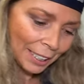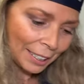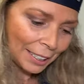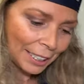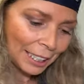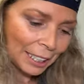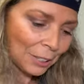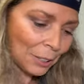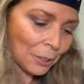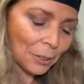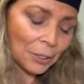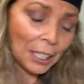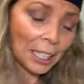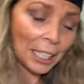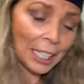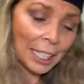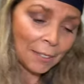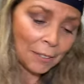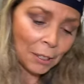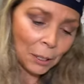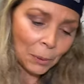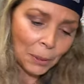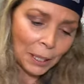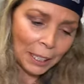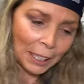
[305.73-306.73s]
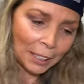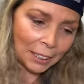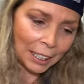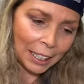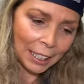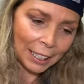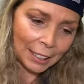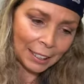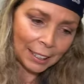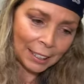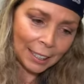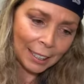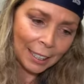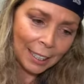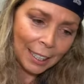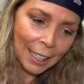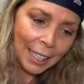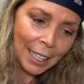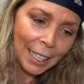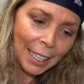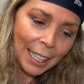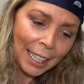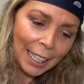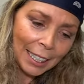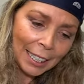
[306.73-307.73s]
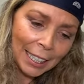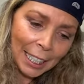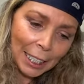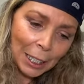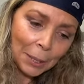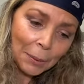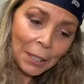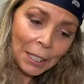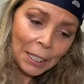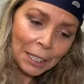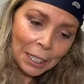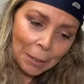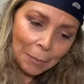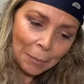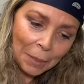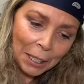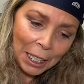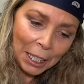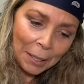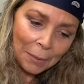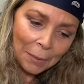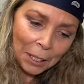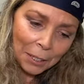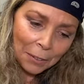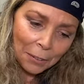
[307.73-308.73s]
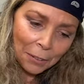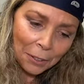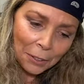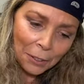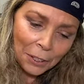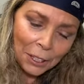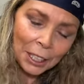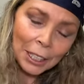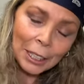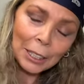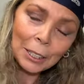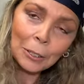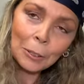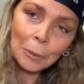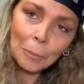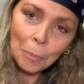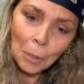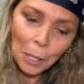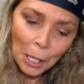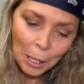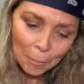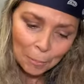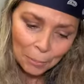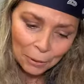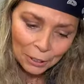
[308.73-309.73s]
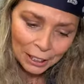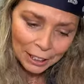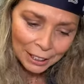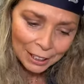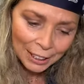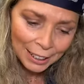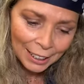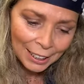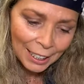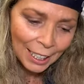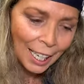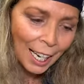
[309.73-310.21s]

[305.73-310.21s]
They do not have sweat glands. And that's why sometimes if you see little paw prints